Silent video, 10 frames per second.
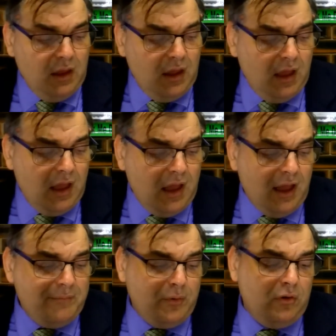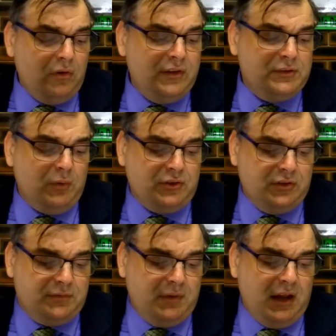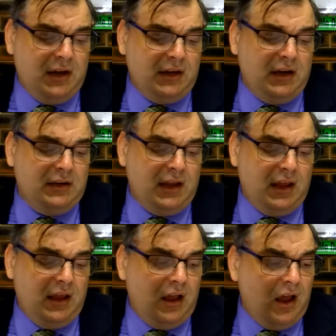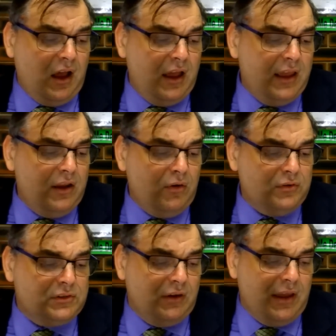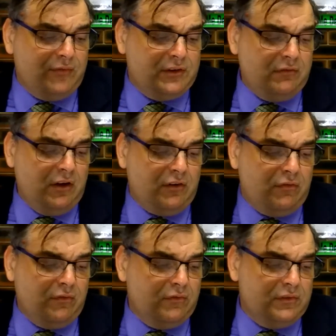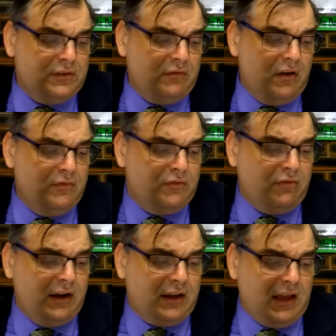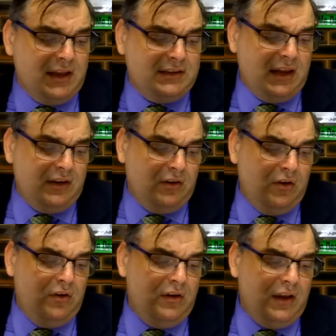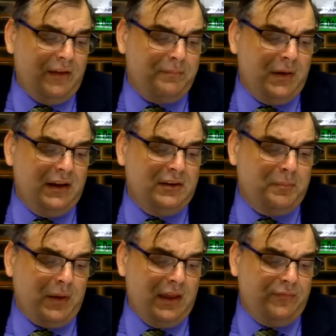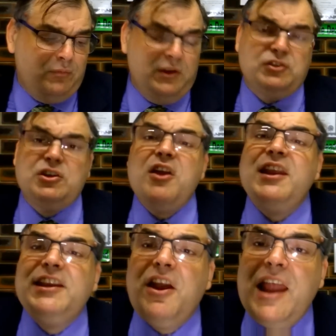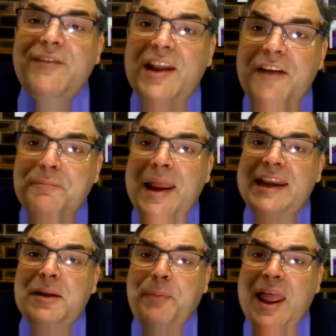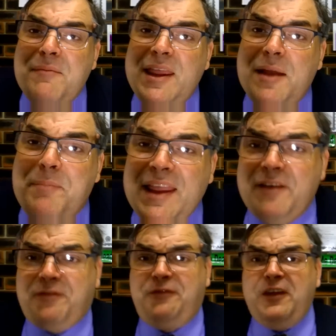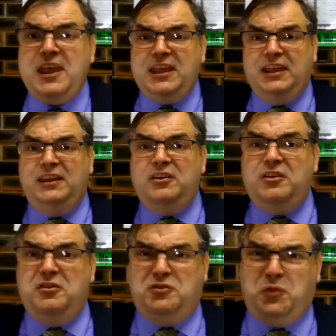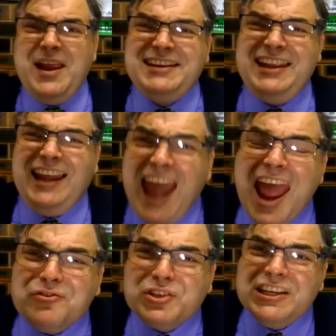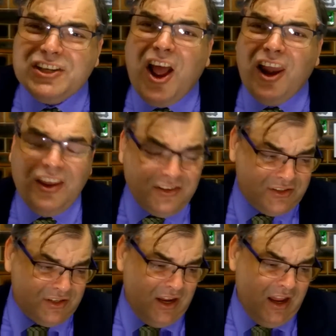I bought all these watches, da da da da da. I also have zero credit card debt and earn enough money to pay for... Well, you certainly don't have enough money to pay me a bigger fee, do you? 20 lousy dollars?